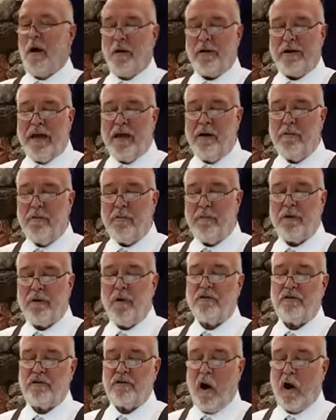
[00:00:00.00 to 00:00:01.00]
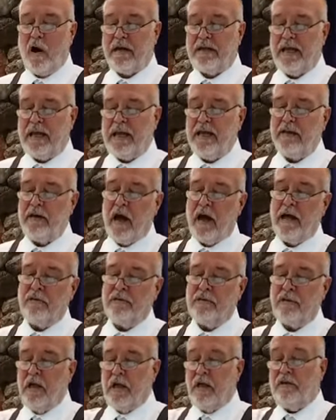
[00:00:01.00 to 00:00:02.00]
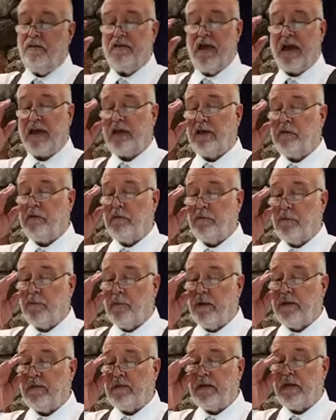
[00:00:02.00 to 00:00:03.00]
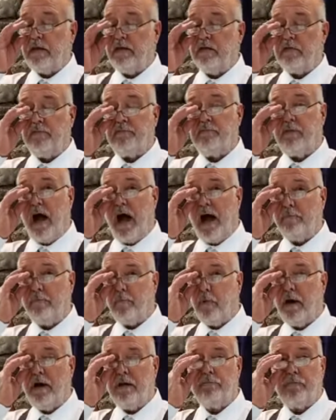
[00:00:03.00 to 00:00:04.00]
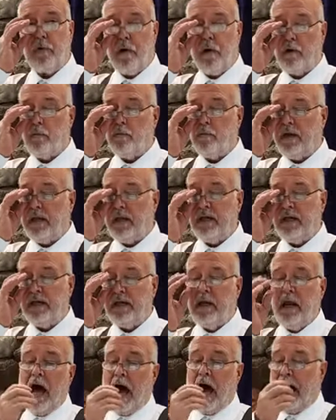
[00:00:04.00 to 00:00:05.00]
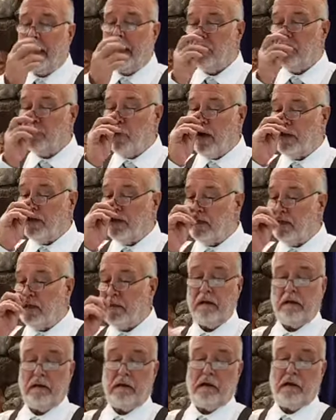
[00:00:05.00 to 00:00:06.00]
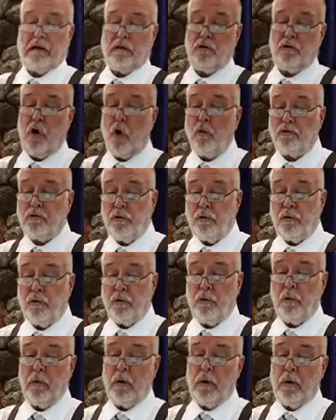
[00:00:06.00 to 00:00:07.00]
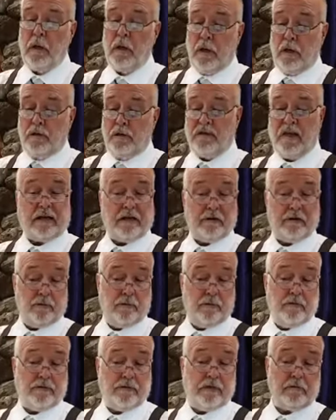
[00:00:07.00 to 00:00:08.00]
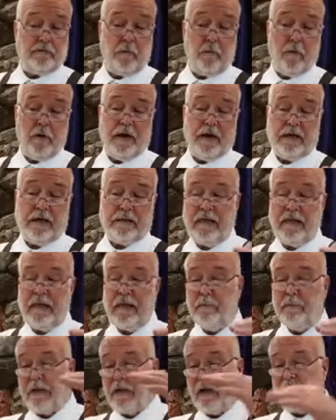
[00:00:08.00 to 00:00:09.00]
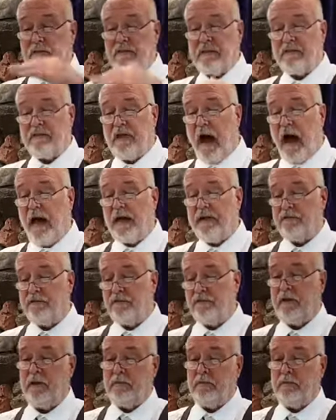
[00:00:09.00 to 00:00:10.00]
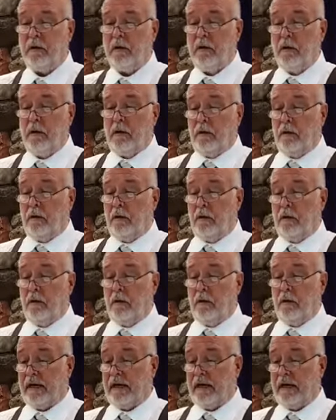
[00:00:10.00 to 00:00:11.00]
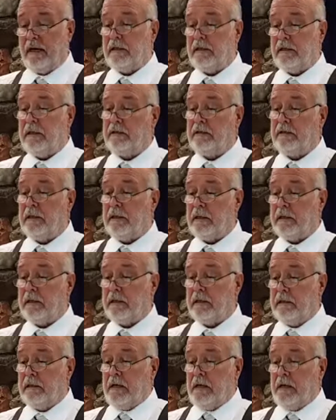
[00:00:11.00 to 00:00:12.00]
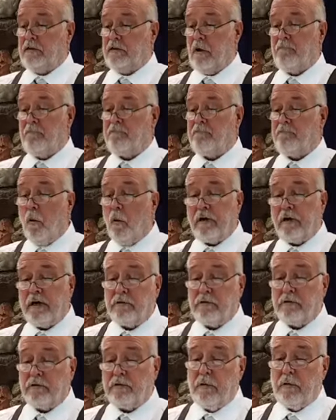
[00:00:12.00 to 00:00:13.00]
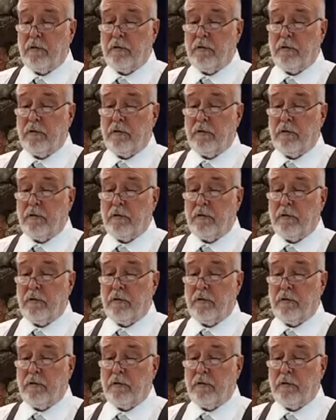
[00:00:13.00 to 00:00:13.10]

Okay, we're going to start in on 2 Corinthians 5:1 for our reading. I just want to go to 2 Corinthians 4:18 because it ties in. Okay, and the focus